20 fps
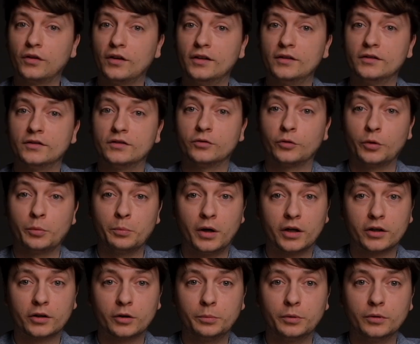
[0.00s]
is
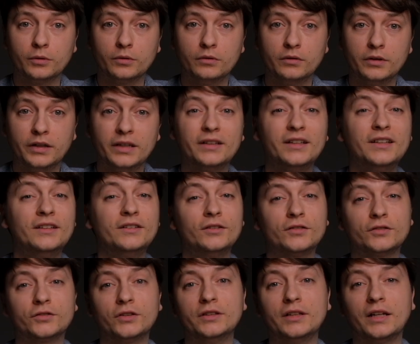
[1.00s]
remarkable in an
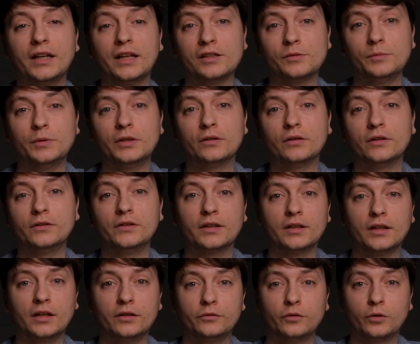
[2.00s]
industry that has been on a
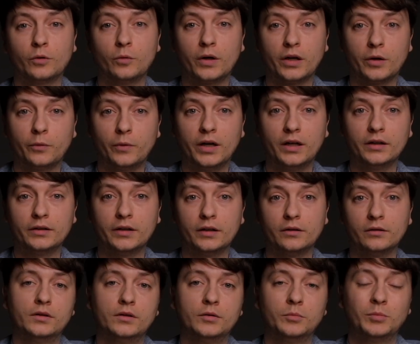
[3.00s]
decline for quite a while
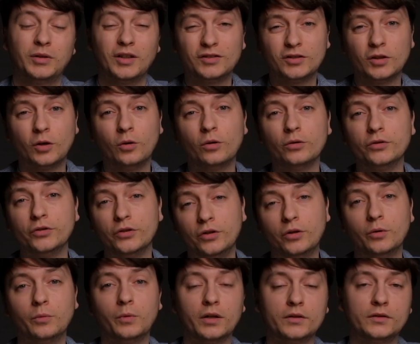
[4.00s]
now. Plus the whole
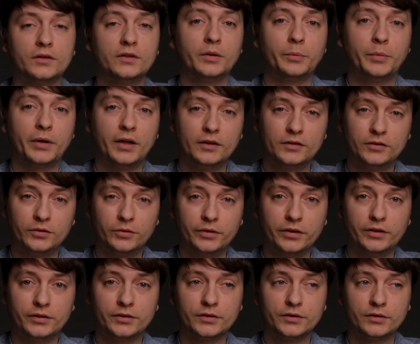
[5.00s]
you-know-what in the past 2
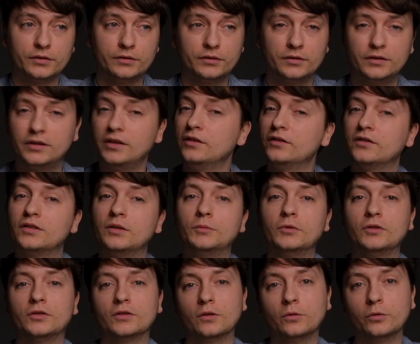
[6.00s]
years didn't seem
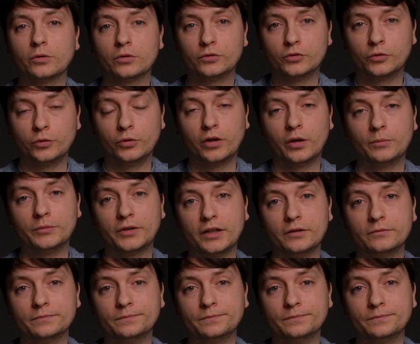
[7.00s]
to slow chewing gum down.